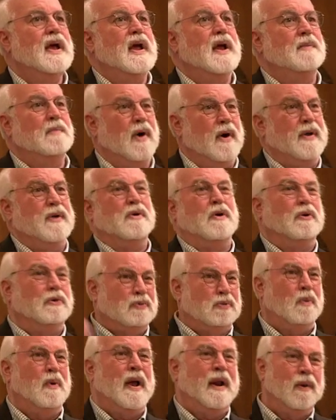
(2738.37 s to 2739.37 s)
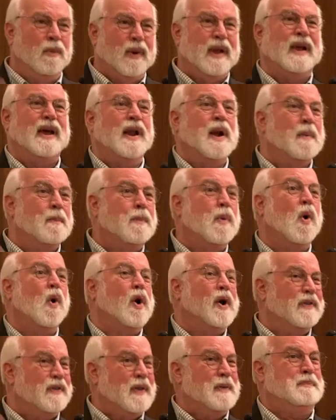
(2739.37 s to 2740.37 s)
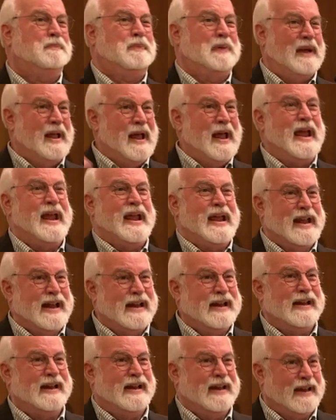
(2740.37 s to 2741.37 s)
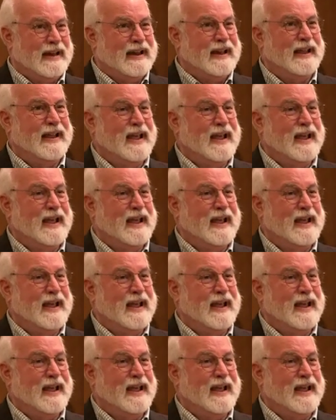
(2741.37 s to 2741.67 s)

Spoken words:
And Mario goes, "When are we going to board the plane?"